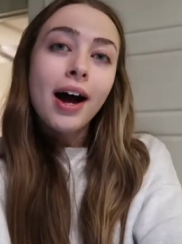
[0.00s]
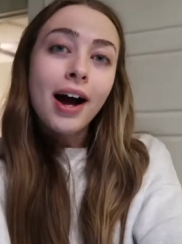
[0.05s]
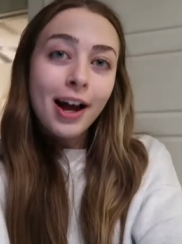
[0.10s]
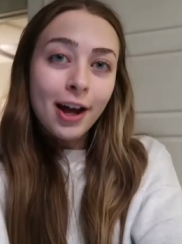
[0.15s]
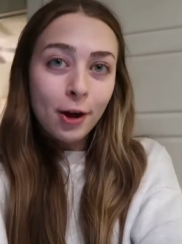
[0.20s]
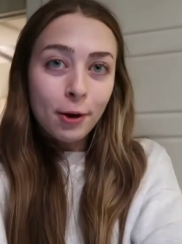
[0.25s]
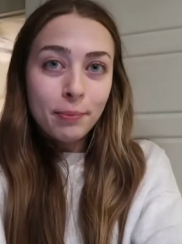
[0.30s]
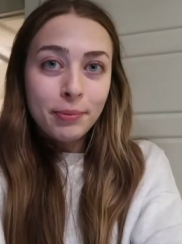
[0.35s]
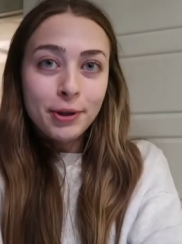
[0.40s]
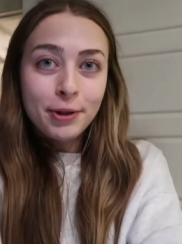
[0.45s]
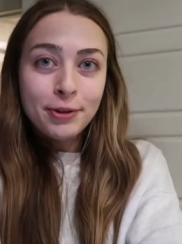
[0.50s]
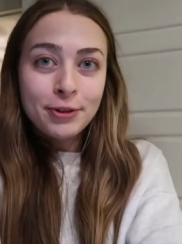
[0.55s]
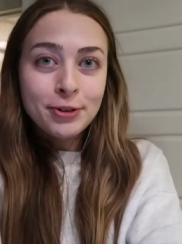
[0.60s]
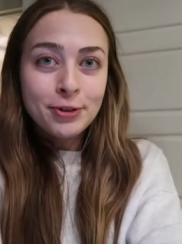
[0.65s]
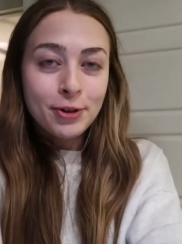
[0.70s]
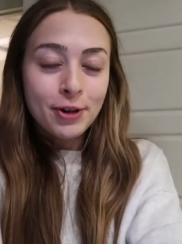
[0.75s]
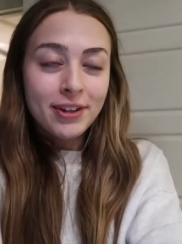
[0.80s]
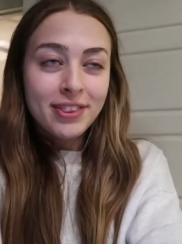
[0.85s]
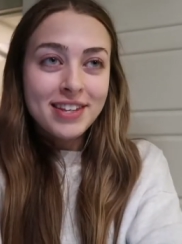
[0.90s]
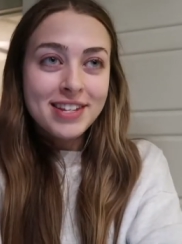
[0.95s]
I hope you
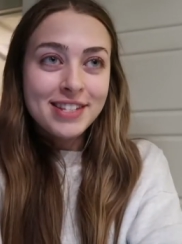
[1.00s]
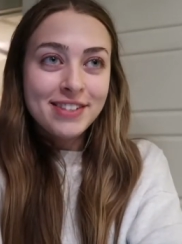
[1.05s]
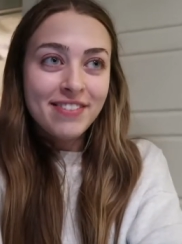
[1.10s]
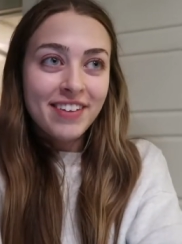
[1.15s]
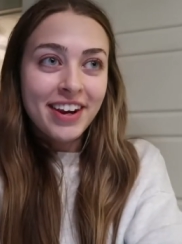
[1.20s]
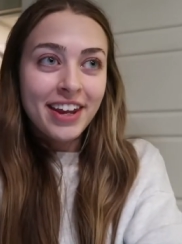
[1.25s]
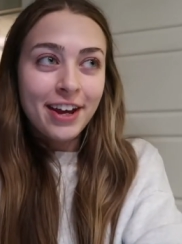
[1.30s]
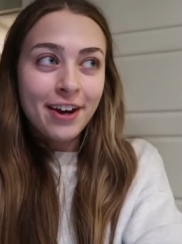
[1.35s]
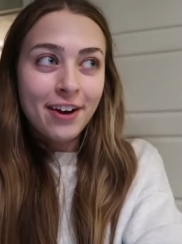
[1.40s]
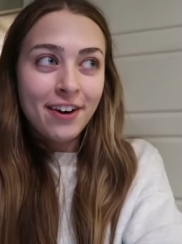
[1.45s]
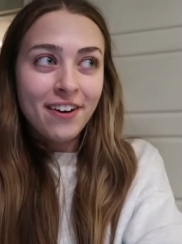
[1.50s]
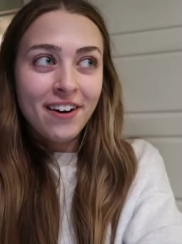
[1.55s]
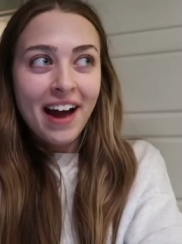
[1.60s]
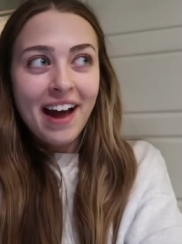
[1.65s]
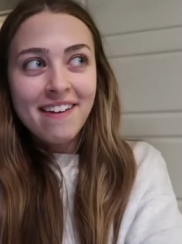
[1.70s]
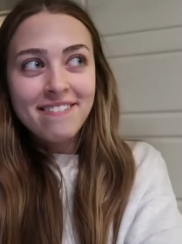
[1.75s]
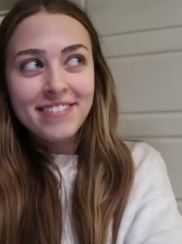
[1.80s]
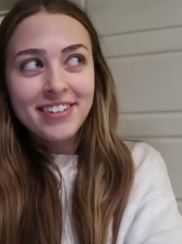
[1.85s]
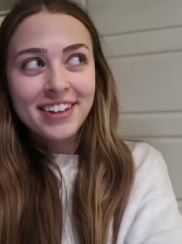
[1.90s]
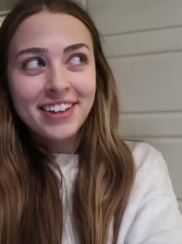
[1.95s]
enjoyed this video.
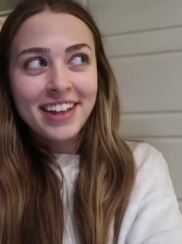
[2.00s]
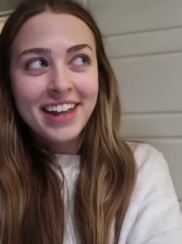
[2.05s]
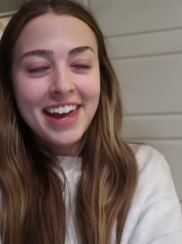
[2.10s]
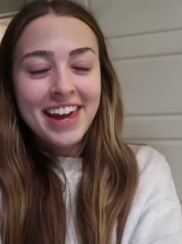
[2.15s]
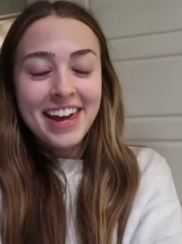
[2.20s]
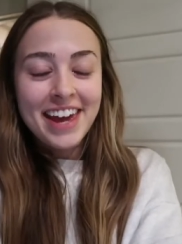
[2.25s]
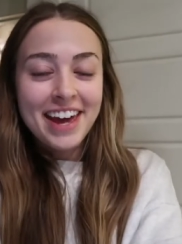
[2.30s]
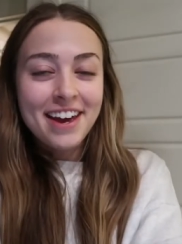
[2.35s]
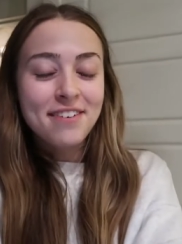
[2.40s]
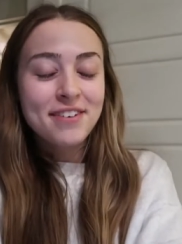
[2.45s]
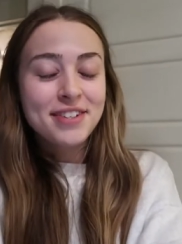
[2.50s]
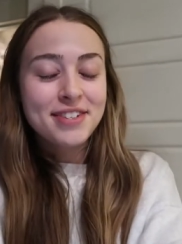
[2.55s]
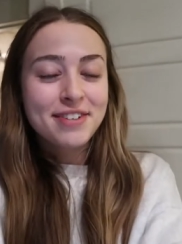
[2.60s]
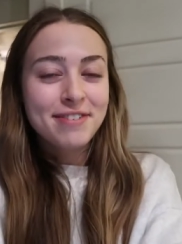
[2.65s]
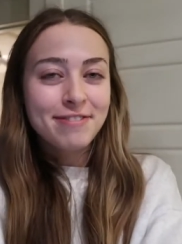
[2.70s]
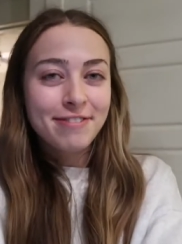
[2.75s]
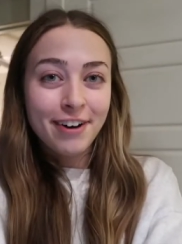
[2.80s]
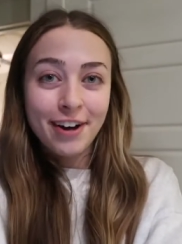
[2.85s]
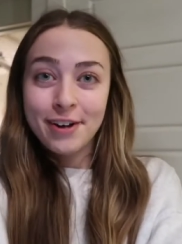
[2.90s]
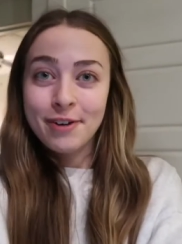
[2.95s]
I feel like it was
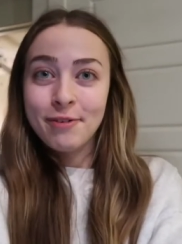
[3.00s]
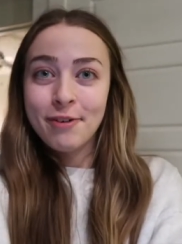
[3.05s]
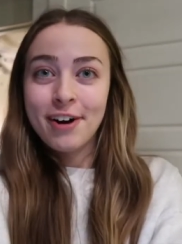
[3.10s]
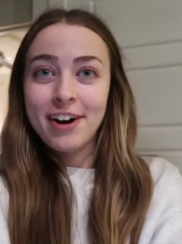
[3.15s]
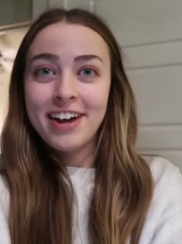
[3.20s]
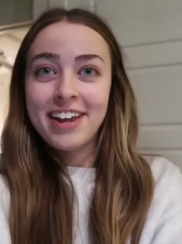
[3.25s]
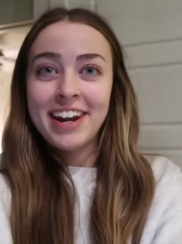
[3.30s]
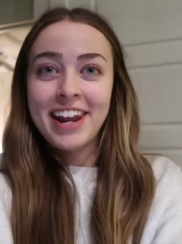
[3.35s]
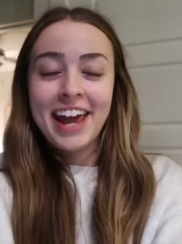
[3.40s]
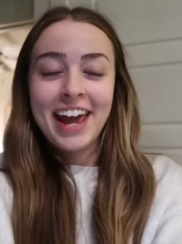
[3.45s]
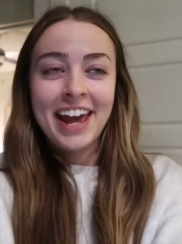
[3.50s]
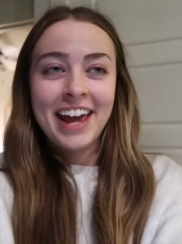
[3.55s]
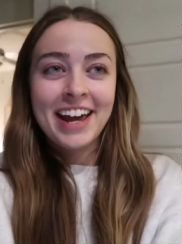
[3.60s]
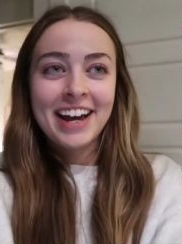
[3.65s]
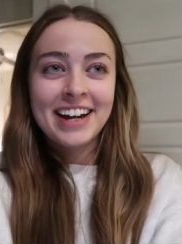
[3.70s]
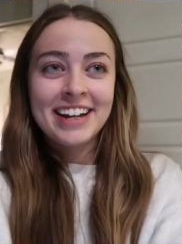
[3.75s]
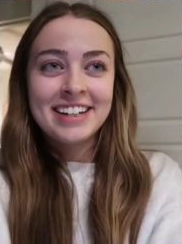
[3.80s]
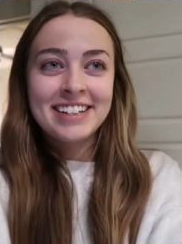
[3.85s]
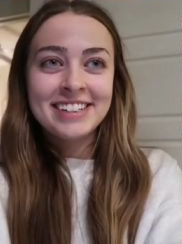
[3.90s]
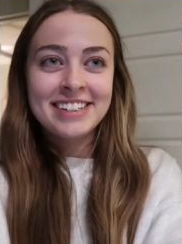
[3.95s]
a fun one,
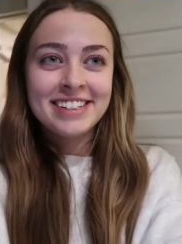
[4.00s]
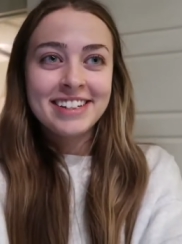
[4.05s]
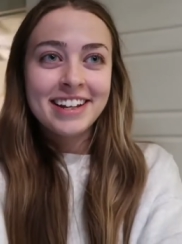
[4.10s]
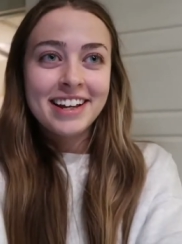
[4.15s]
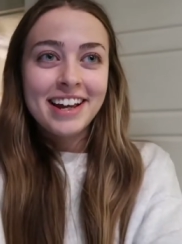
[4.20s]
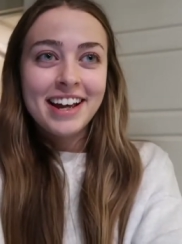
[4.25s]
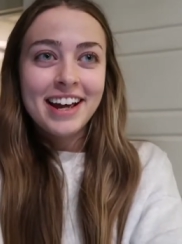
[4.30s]
and